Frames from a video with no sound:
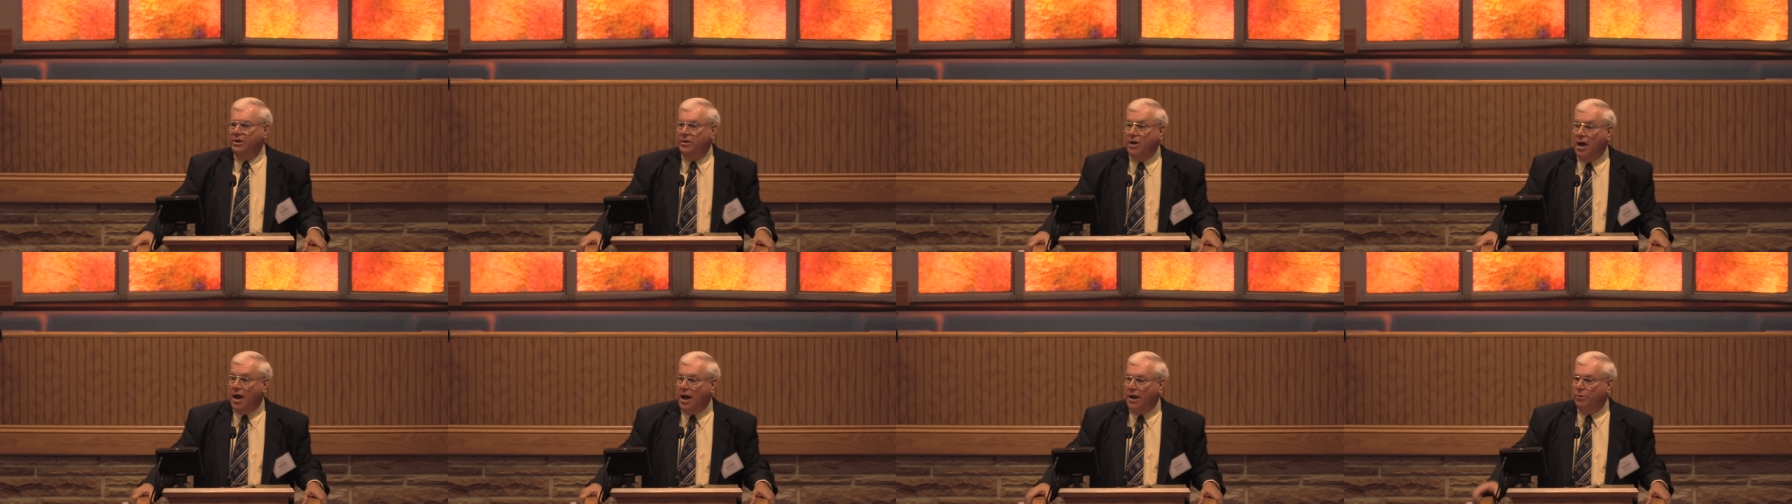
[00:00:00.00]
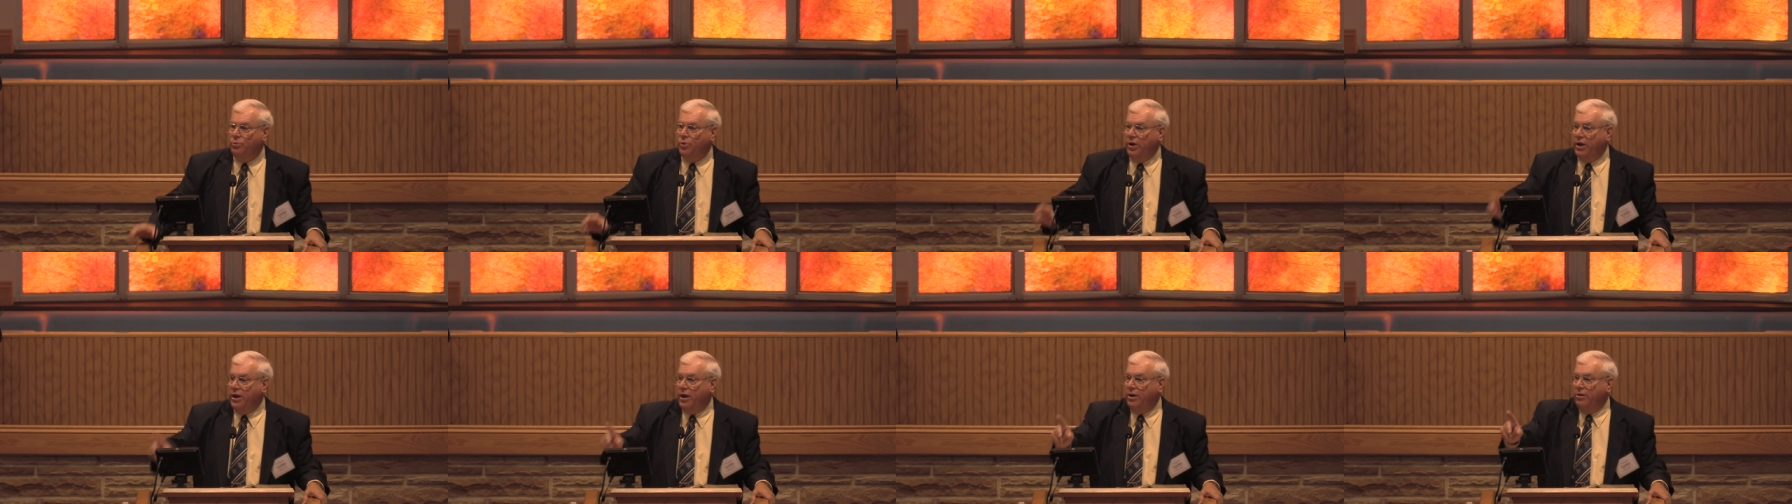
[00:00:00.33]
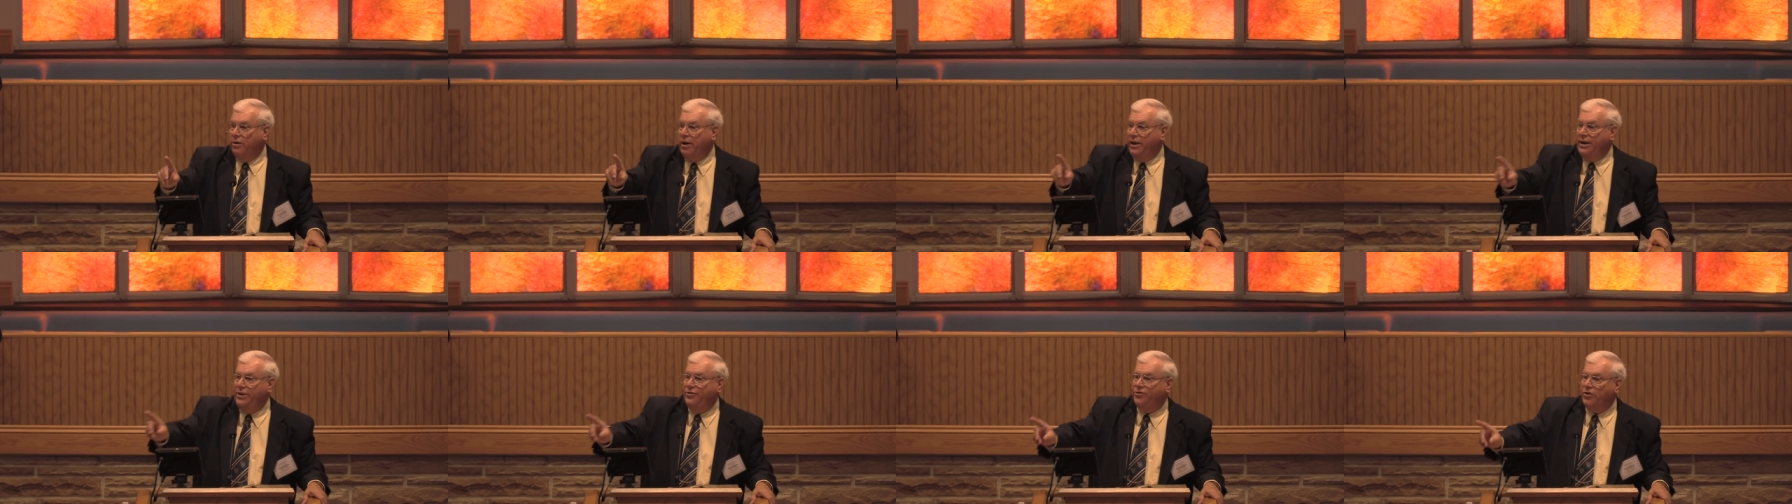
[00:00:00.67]
and God would
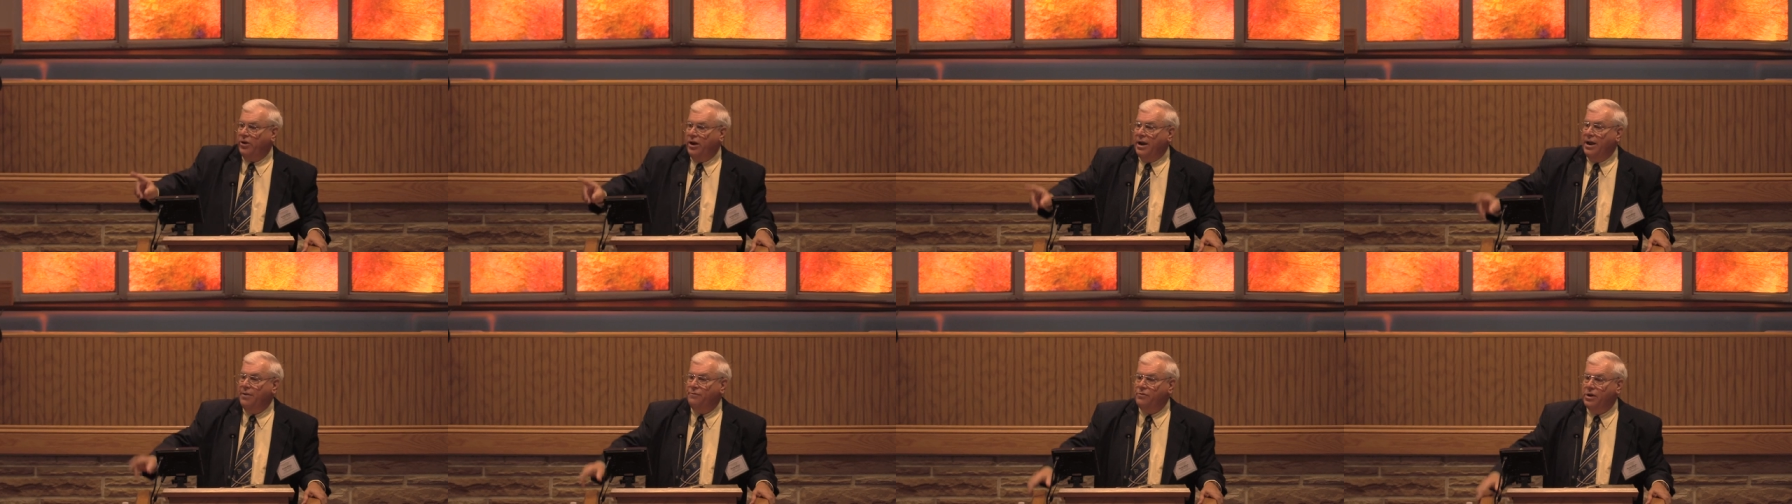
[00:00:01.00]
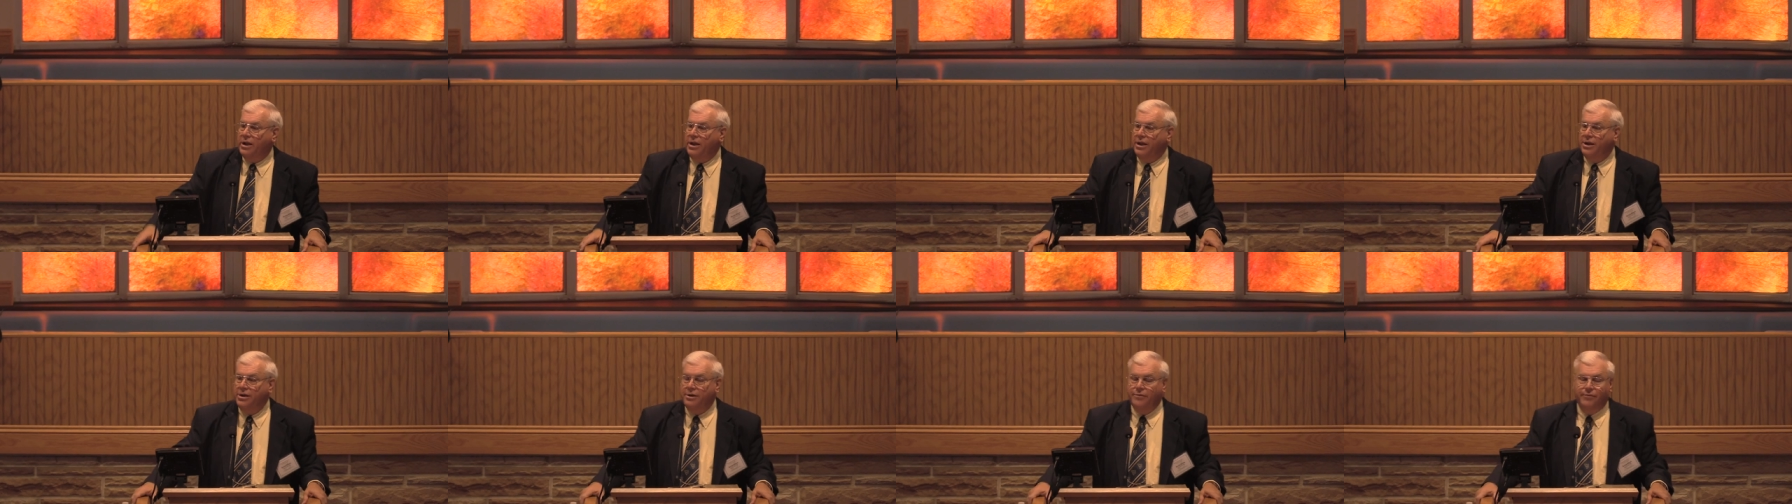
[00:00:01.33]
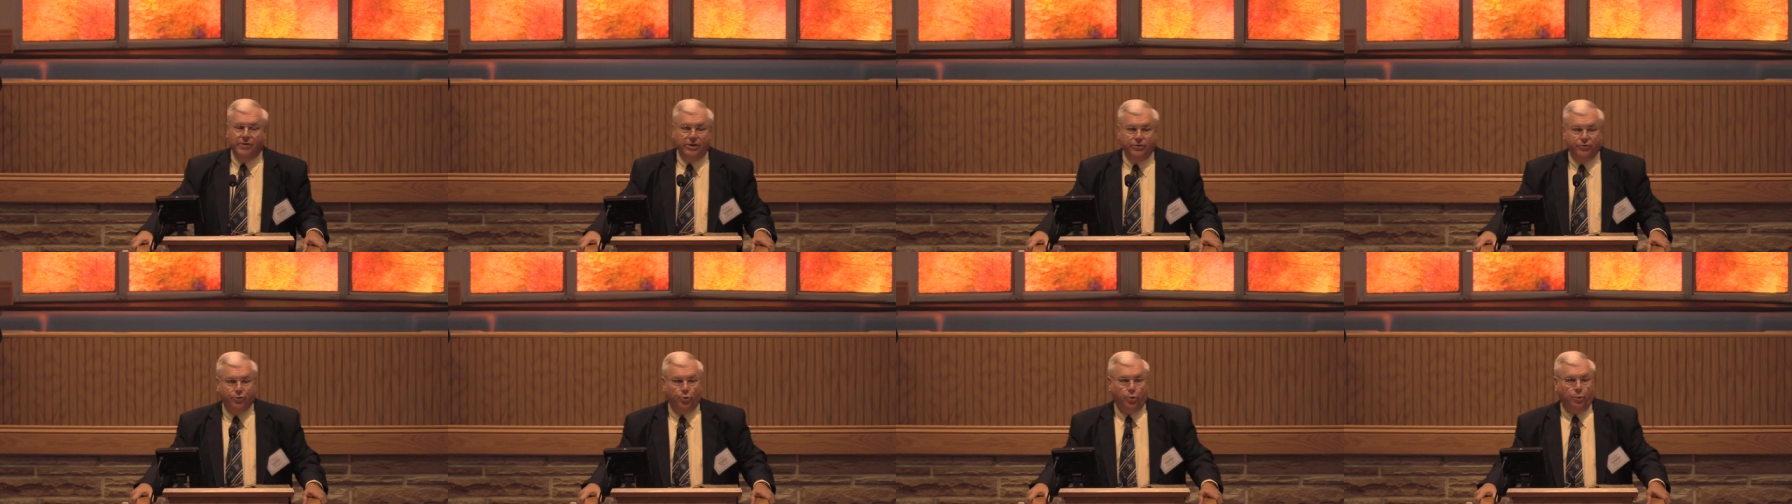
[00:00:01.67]
hear each and every
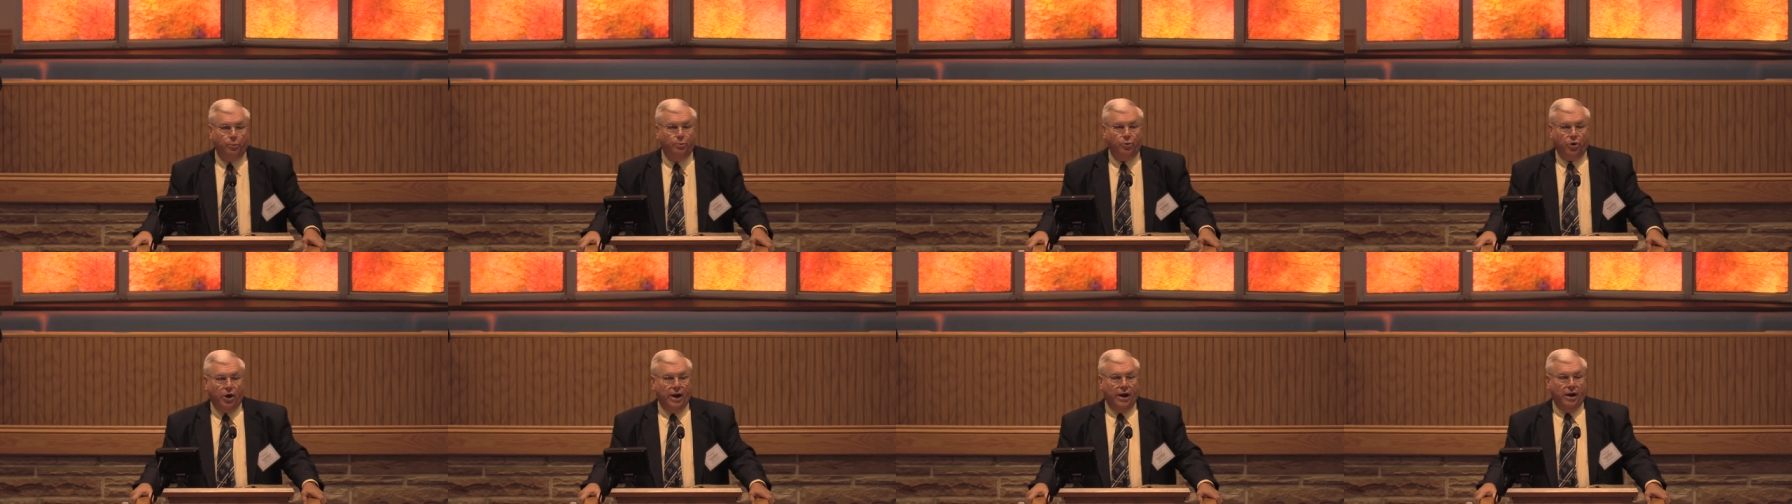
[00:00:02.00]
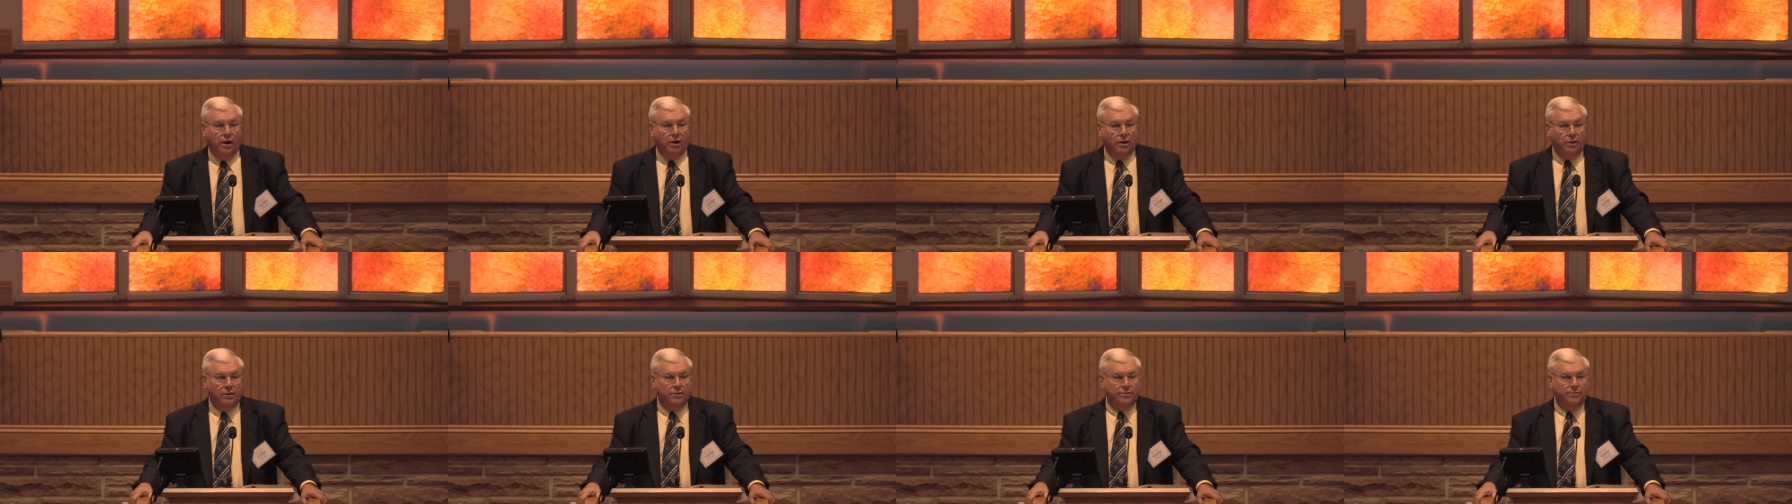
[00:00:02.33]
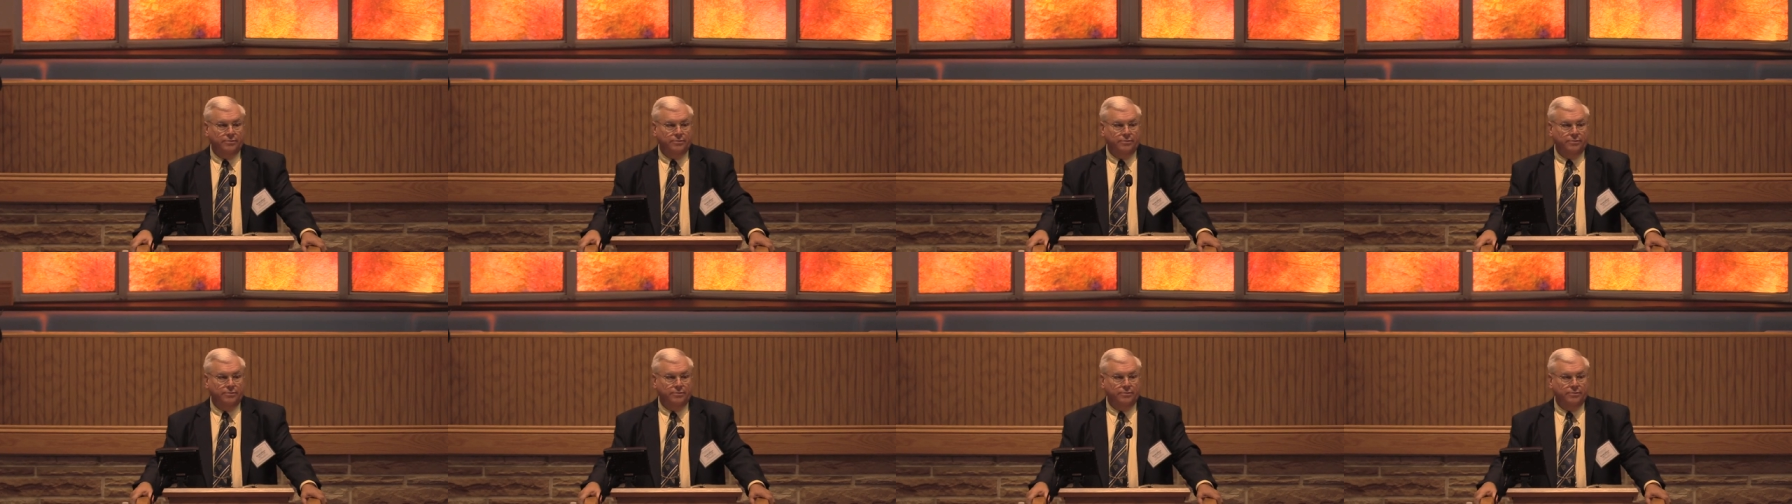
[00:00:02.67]
individual prayer.